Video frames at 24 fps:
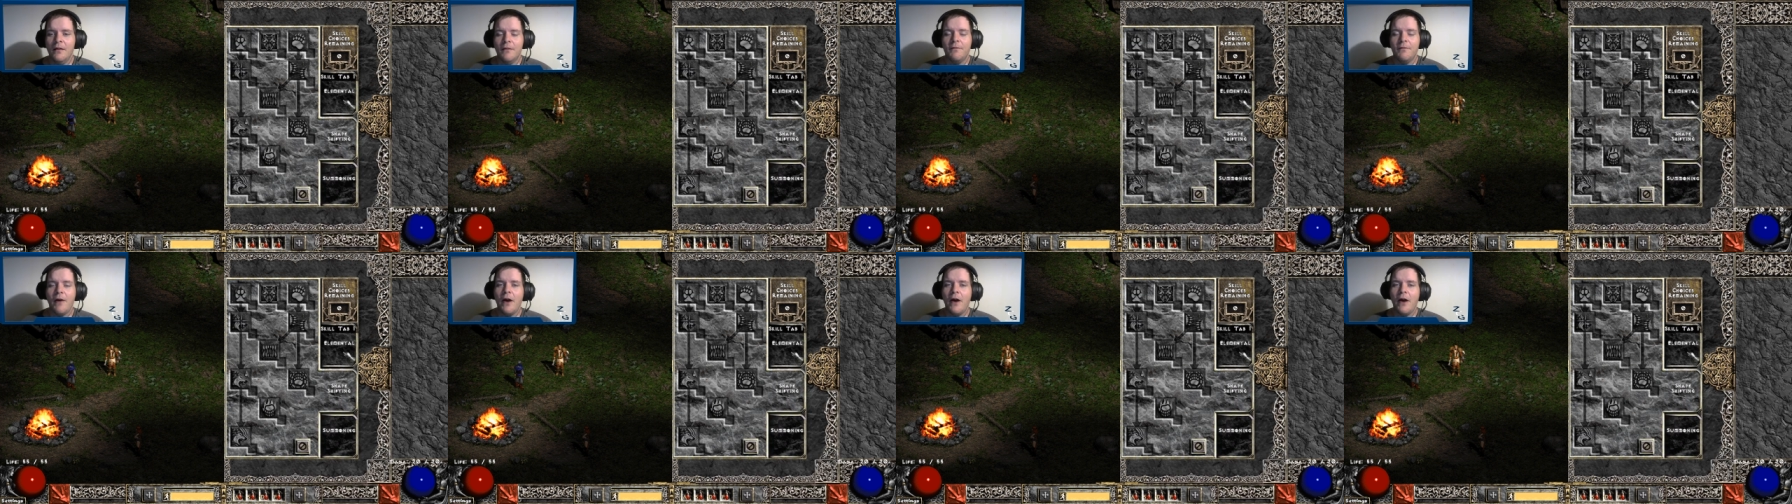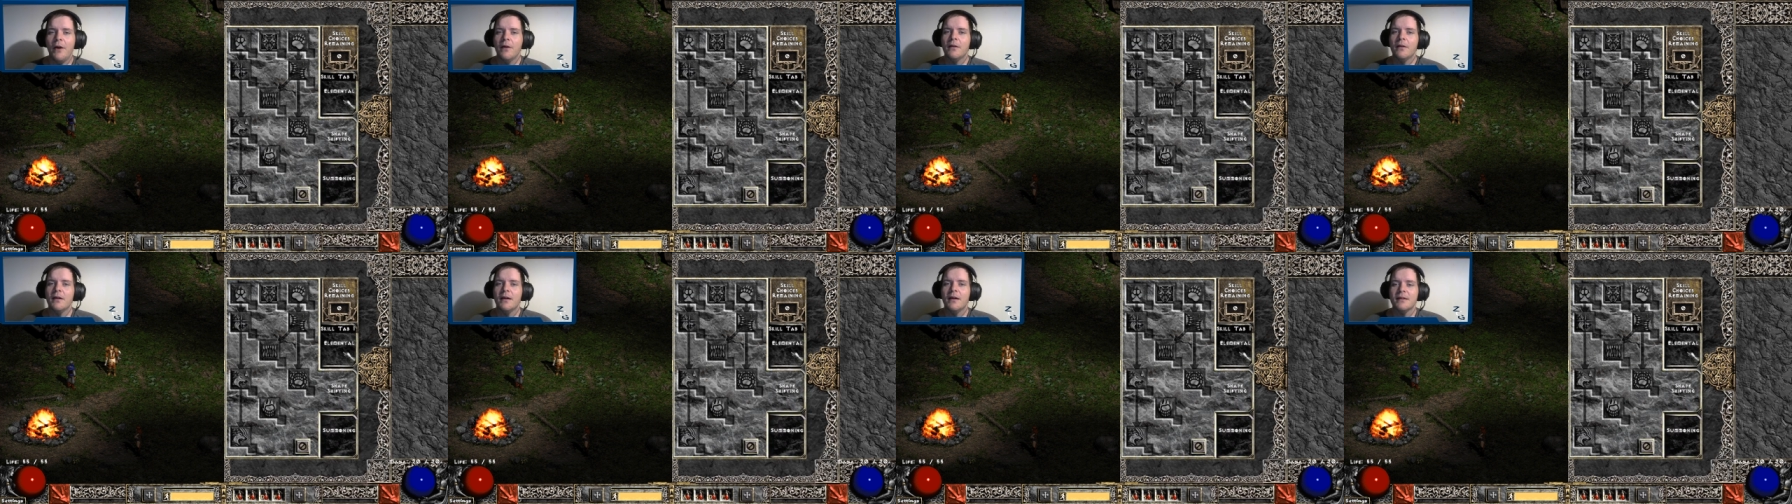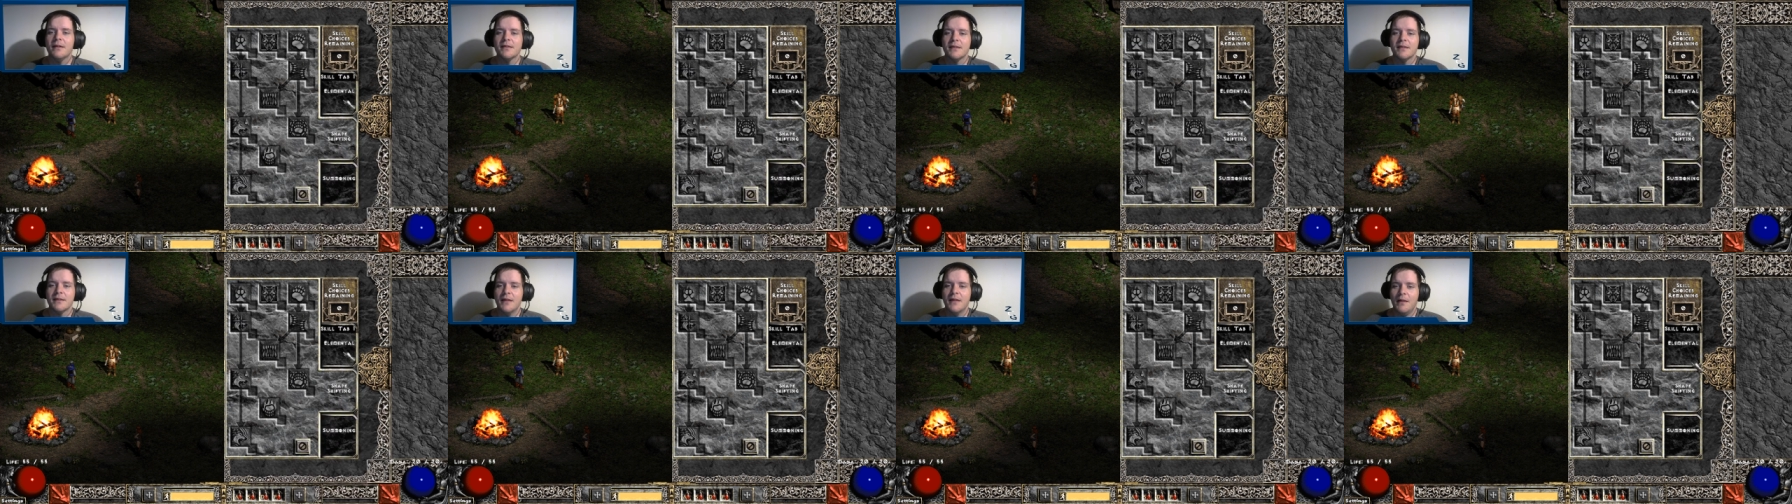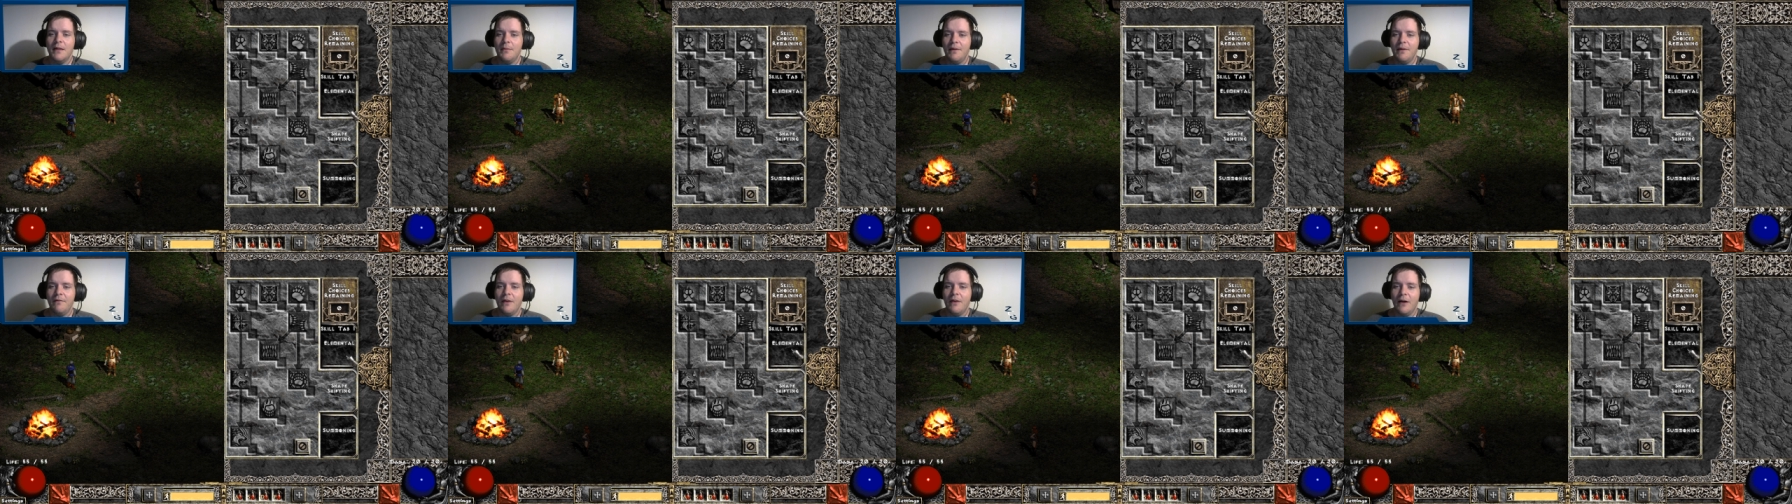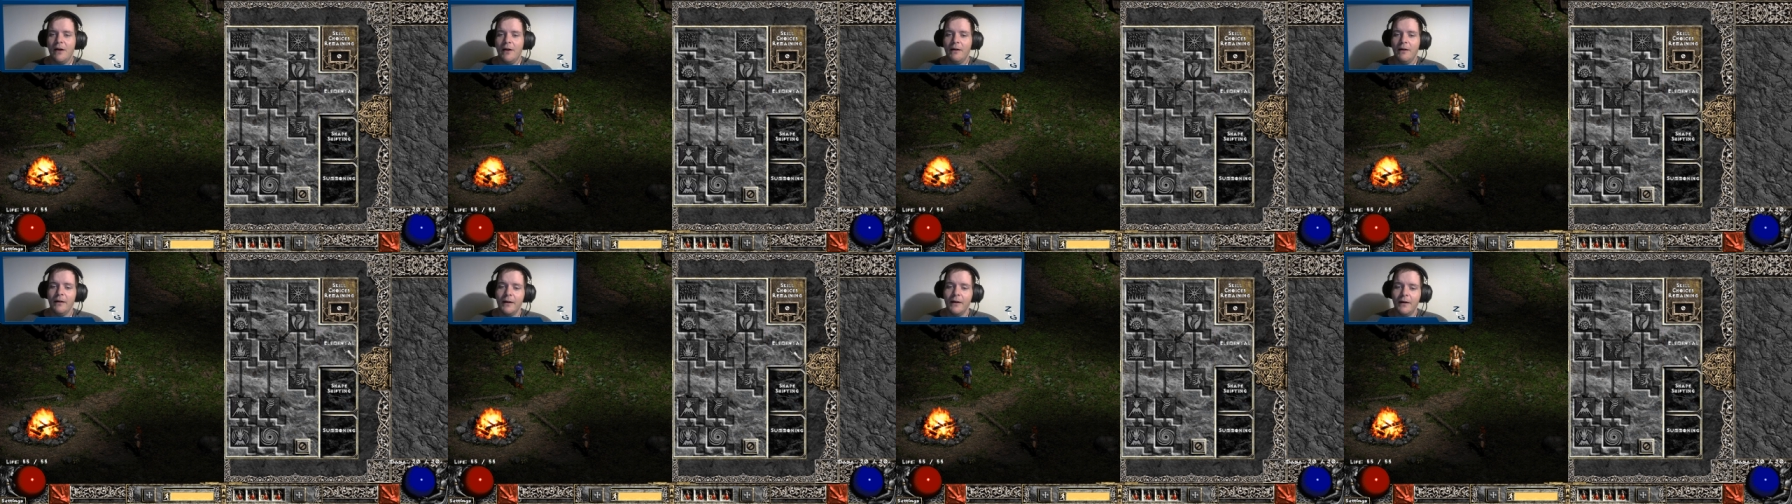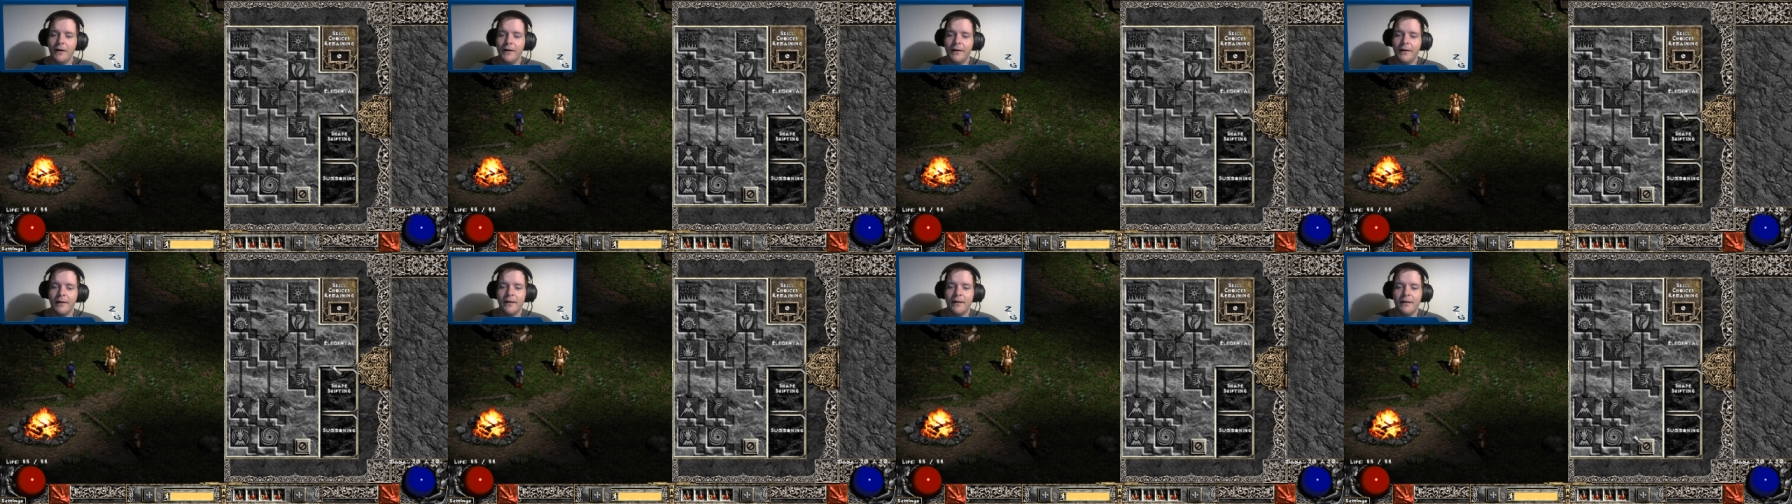Fire claws is going to be very
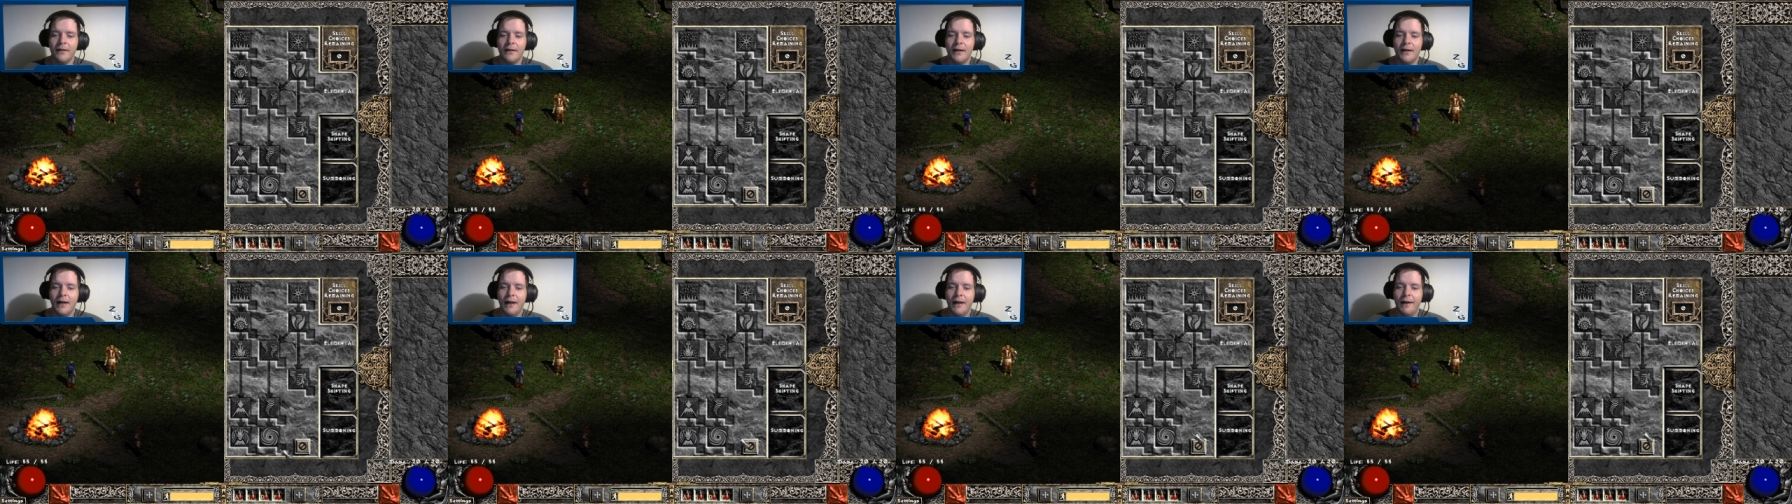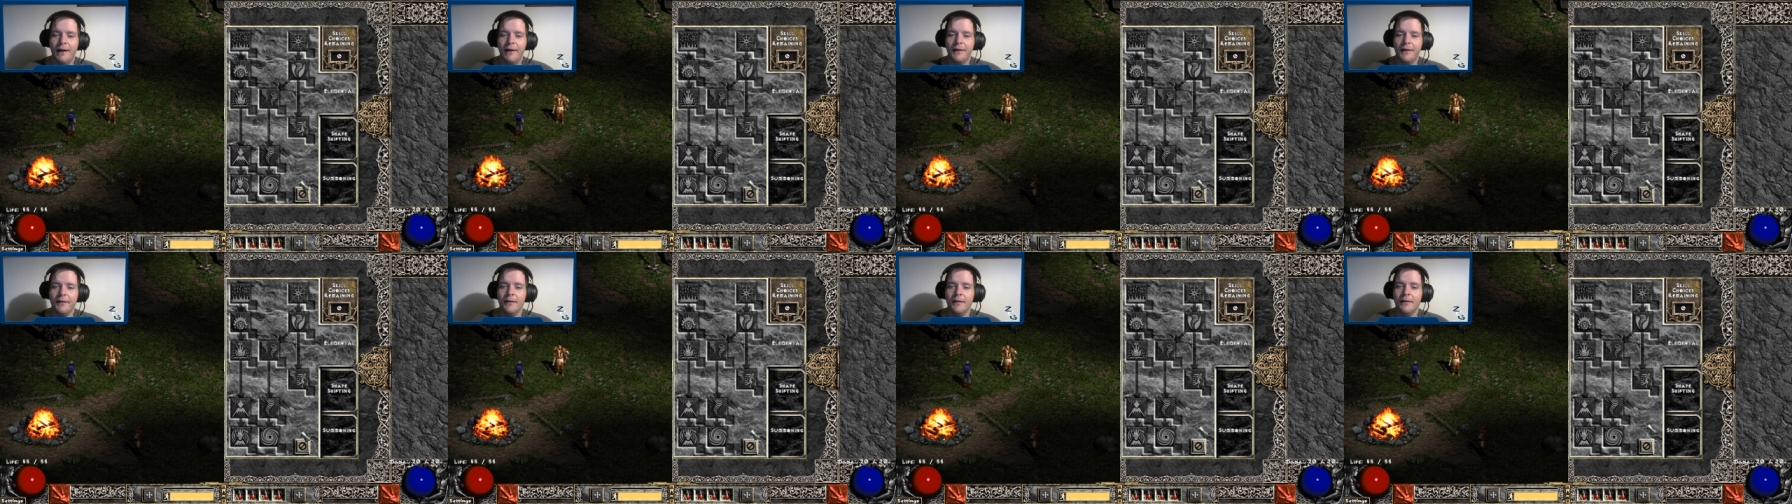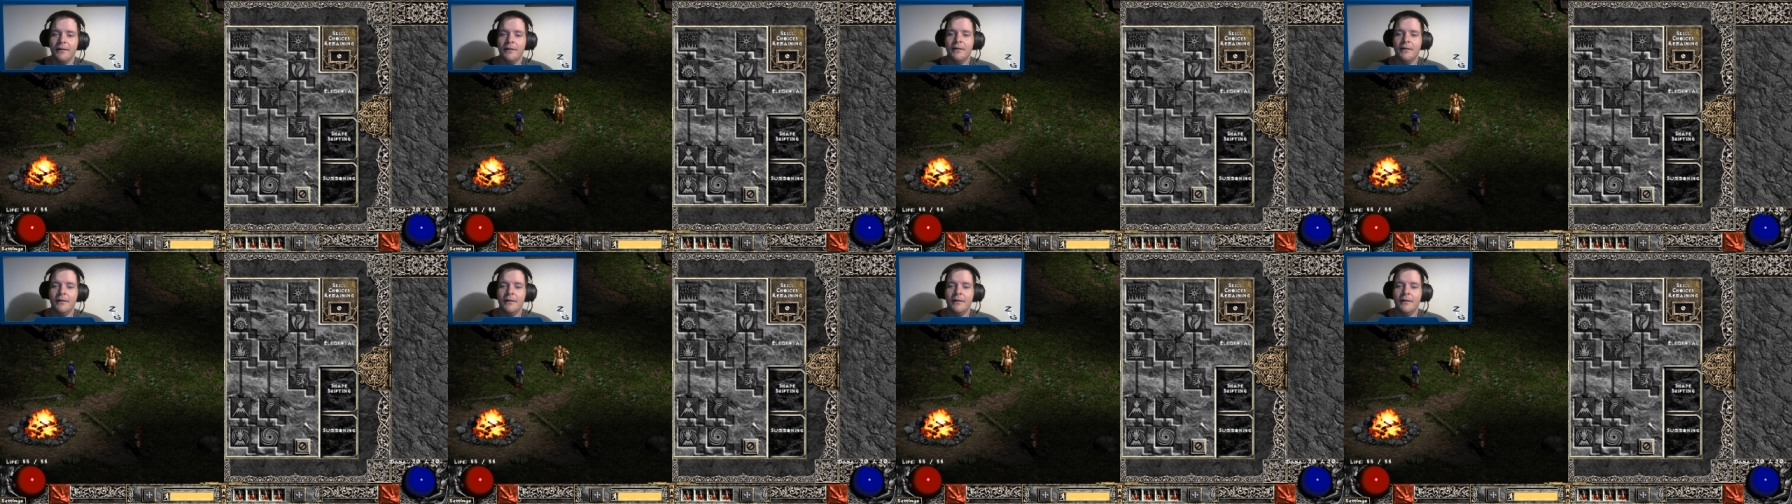good, and